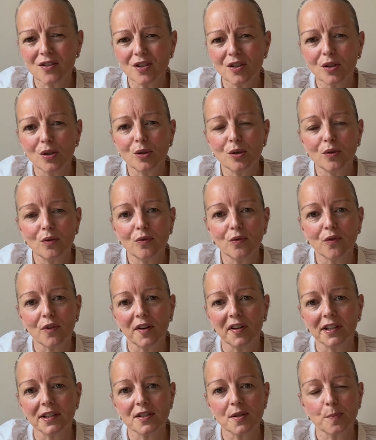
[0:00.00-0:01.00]
to
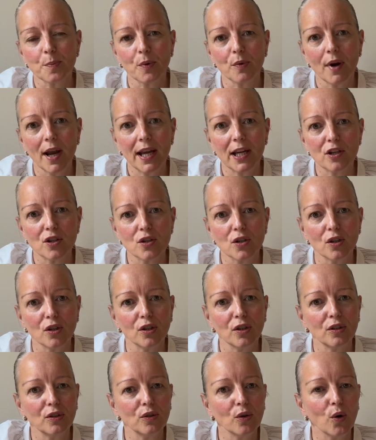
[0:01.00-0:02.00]
for
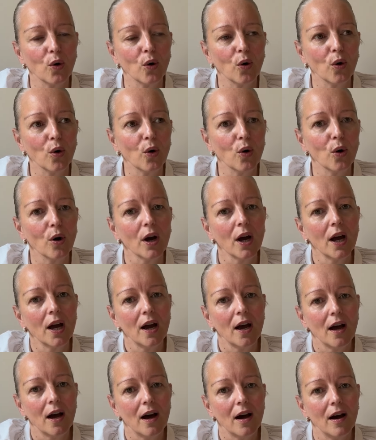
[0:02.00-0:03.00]
inspiration, or
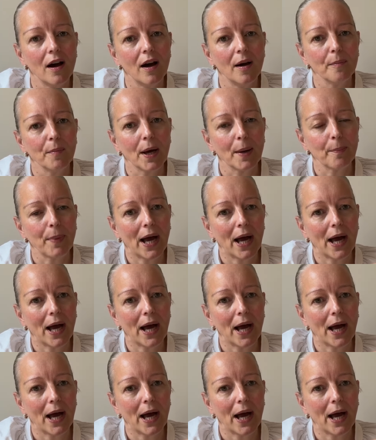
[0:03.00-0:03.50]
a